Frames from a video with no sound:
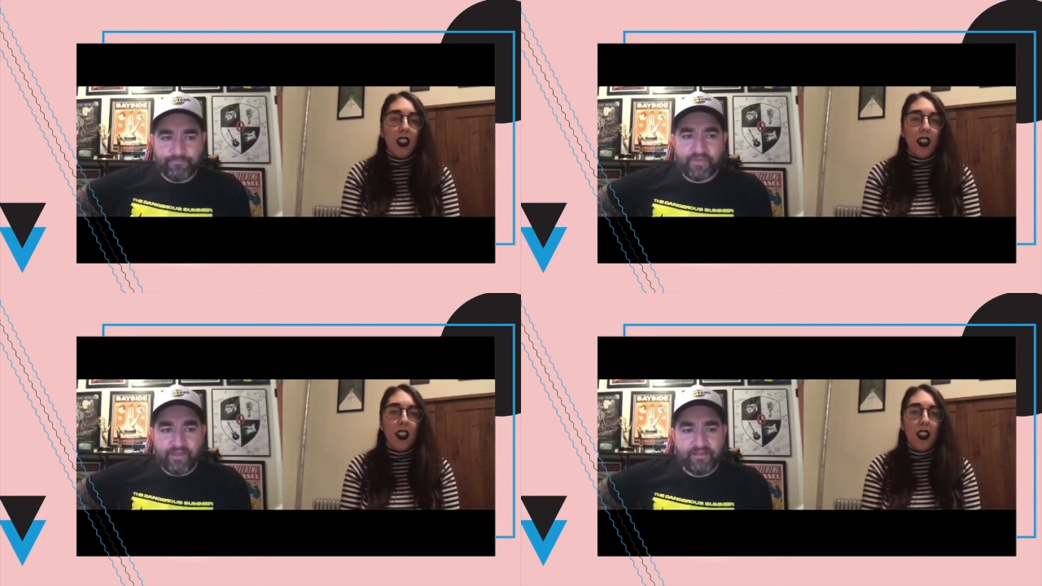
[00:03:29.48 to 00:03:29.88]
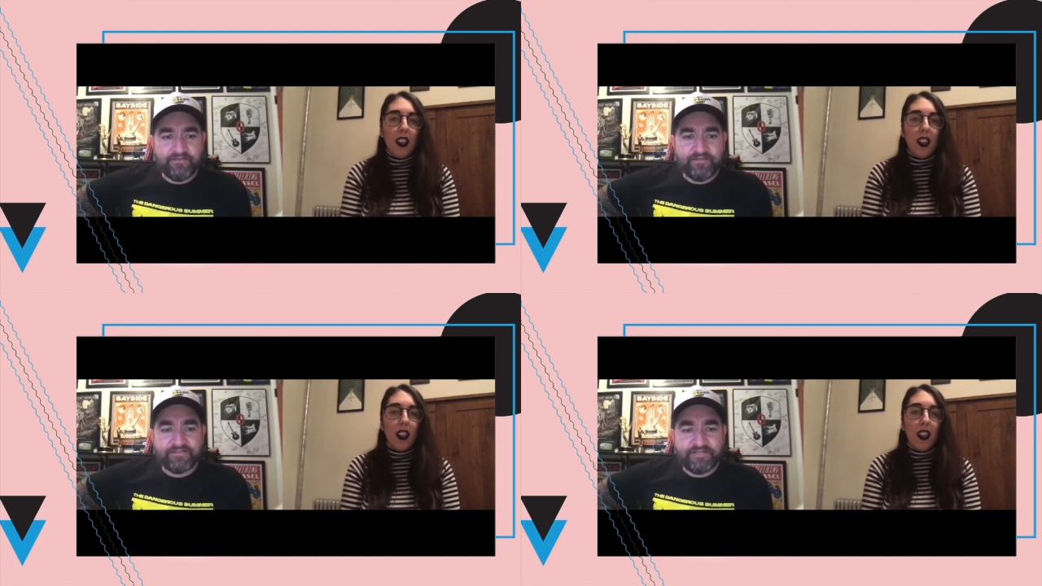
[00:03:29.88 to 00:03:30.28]
Speaker 1: I had
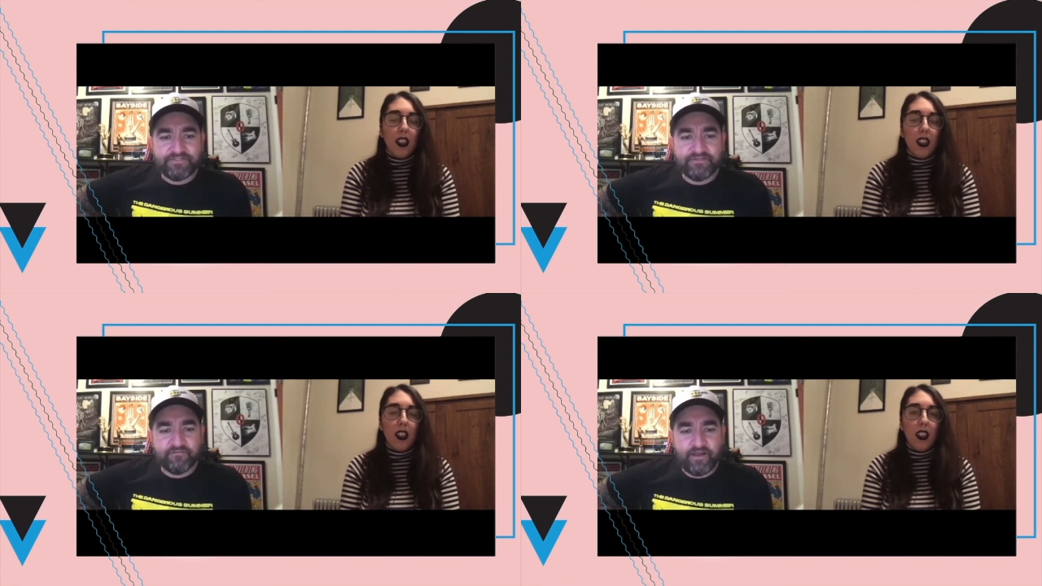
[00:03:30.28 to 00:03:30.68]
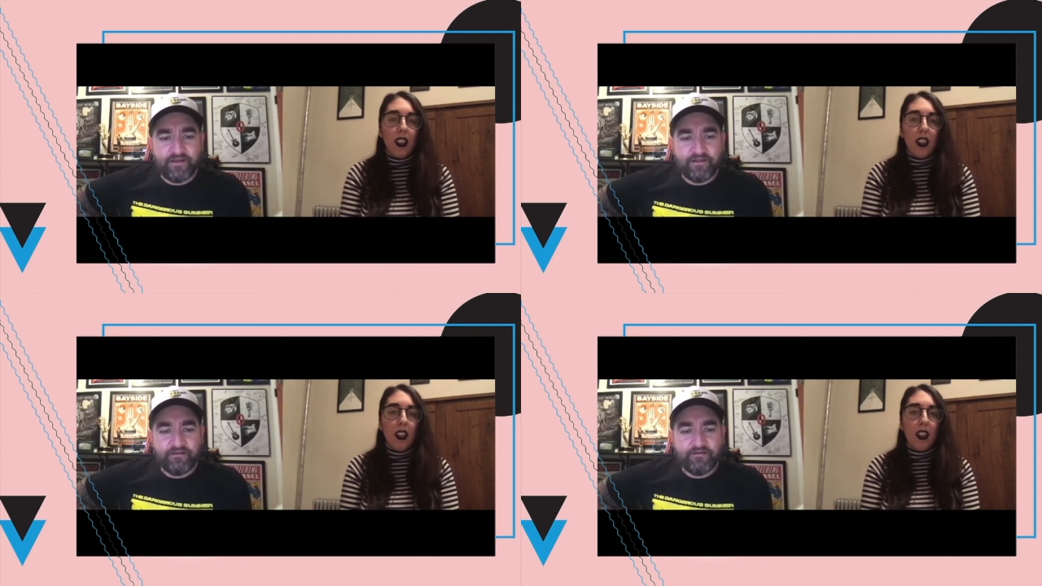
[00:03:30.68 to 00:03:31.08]
the intention of
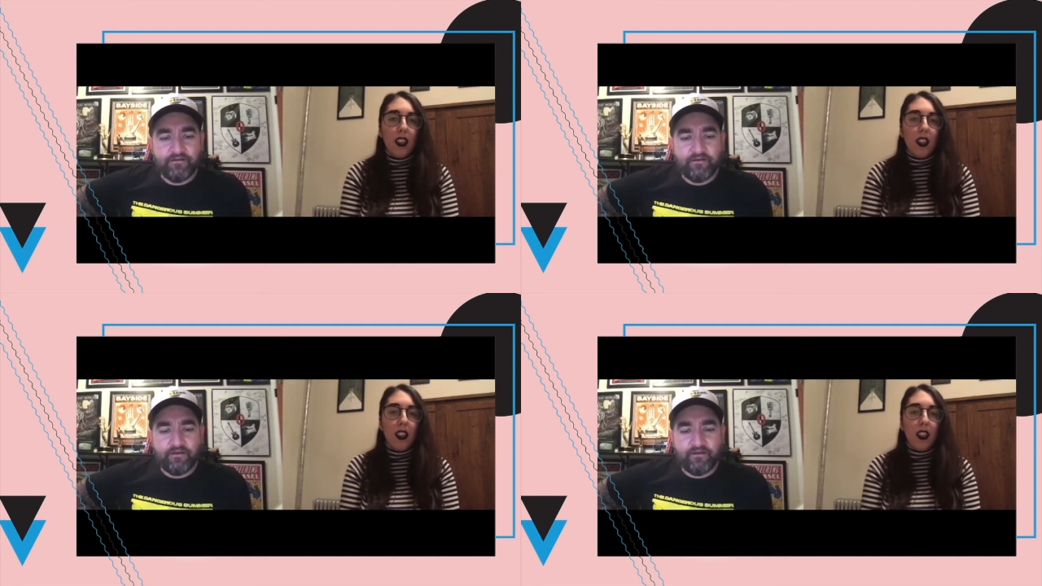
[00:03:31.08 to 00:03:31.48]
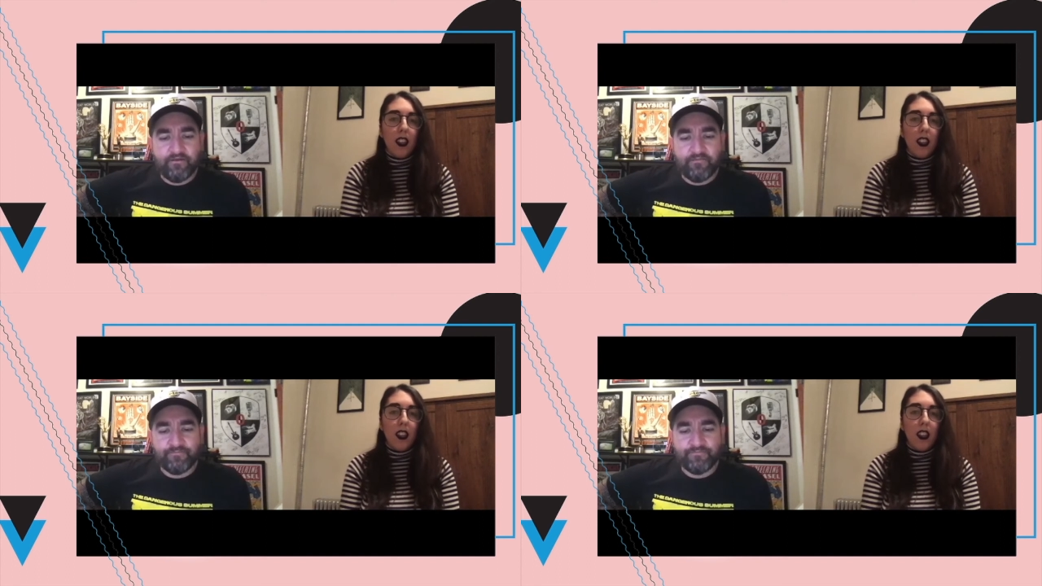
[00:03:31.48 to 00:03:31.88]
writing,
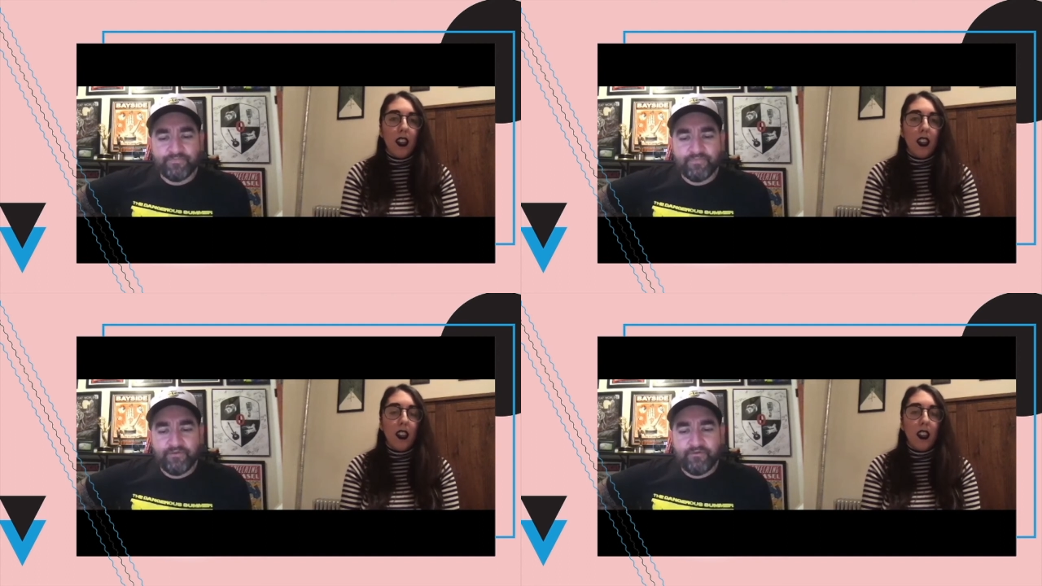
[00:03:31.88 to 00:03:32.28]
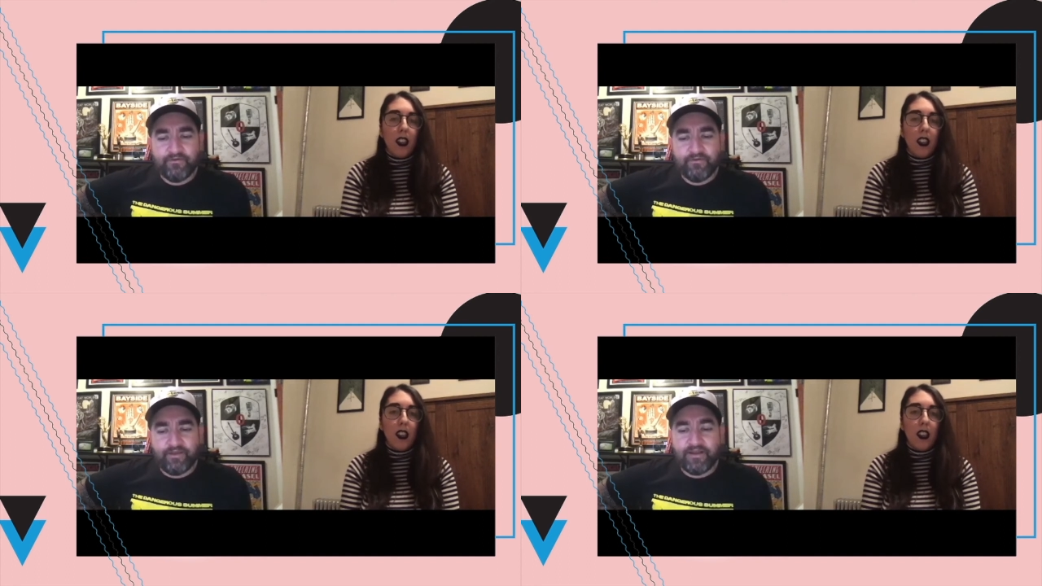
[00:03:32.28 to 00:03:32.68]
um,
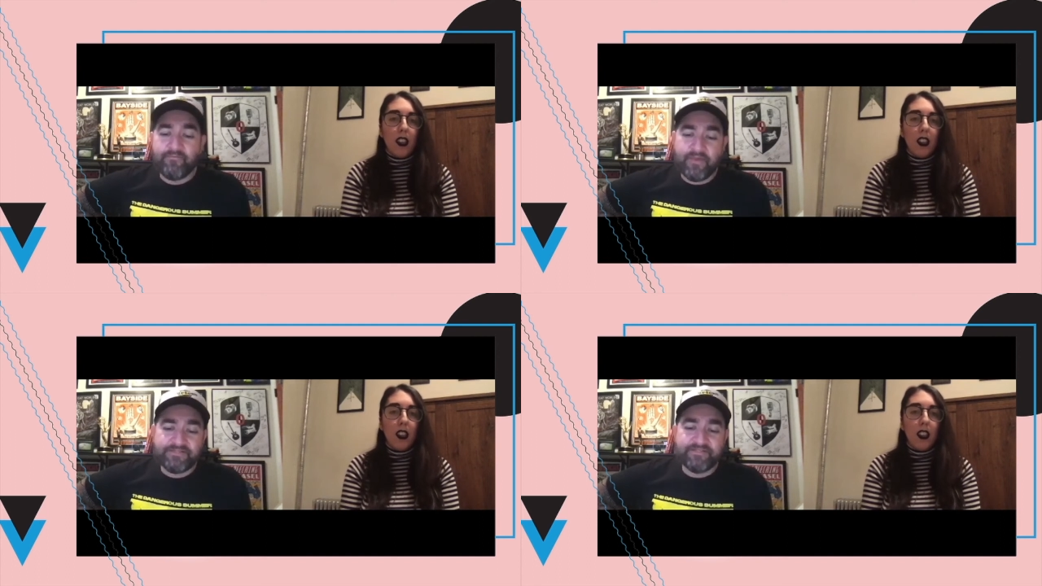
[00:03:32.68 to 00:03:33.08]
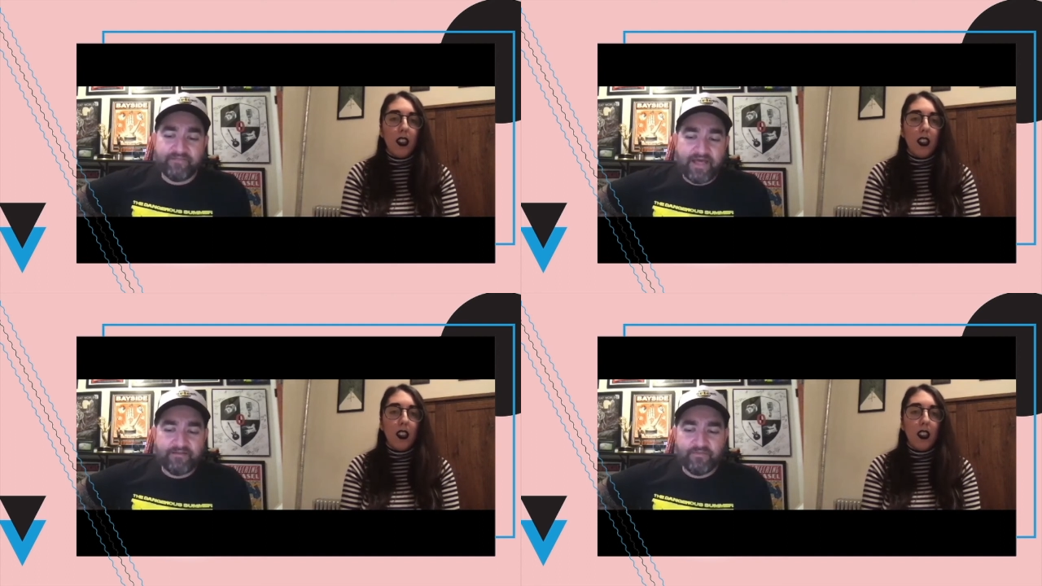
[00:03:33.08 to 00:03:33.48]
and I mentioned
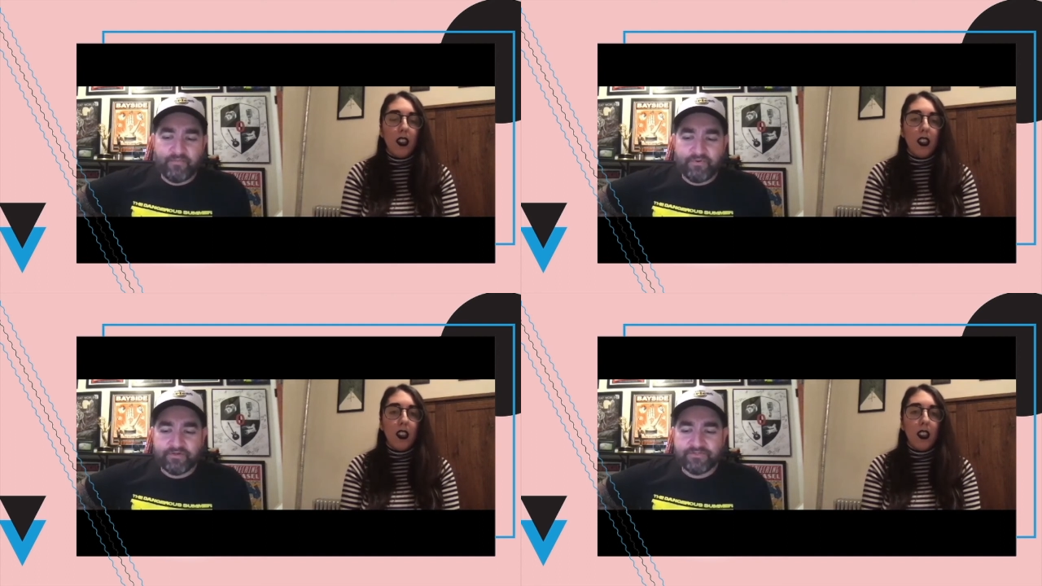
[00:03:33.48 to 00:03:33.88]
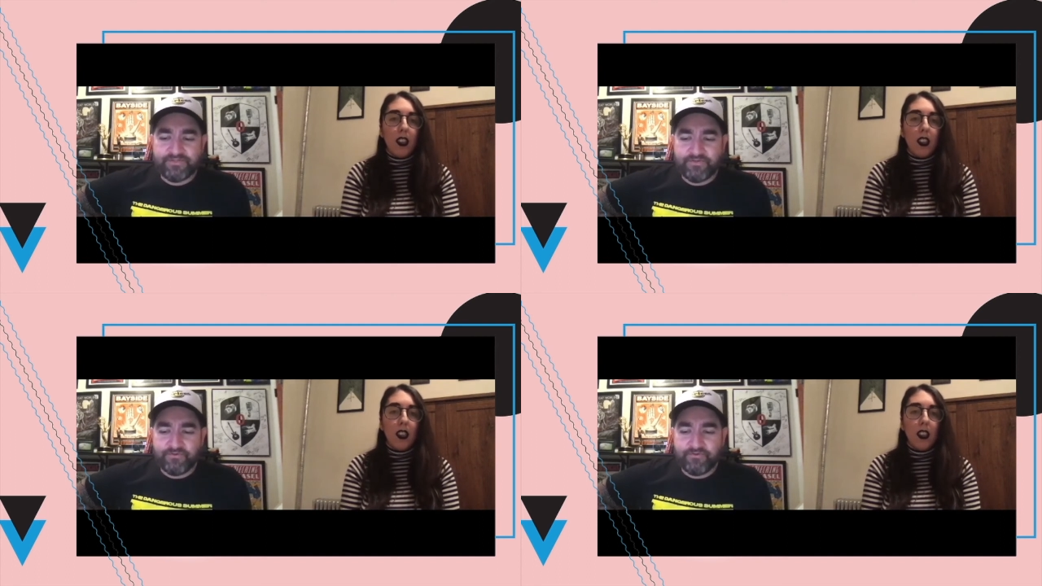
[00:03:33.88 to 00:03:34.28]
that in the book
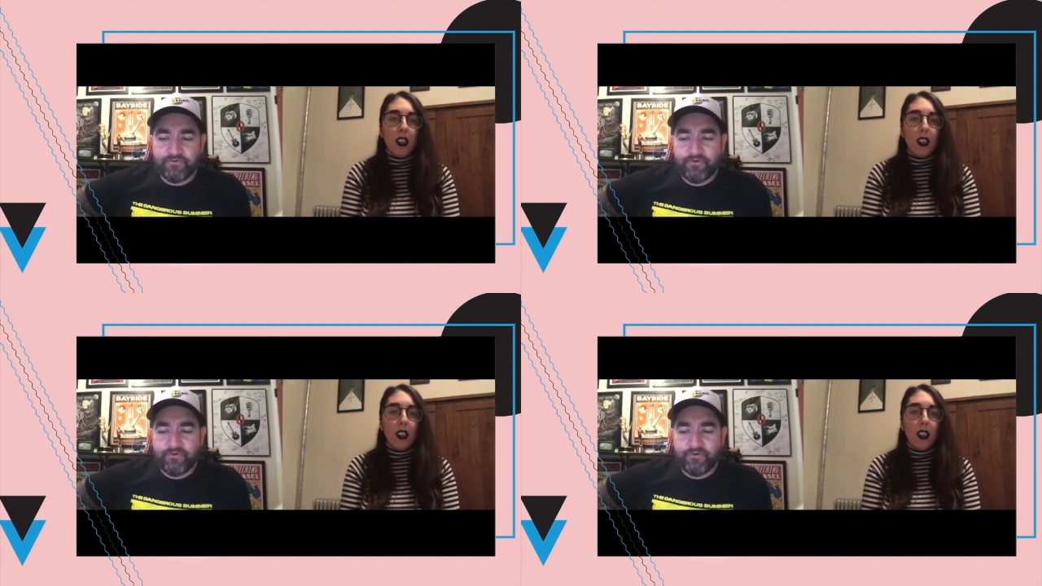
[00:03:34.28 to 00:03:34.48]
too,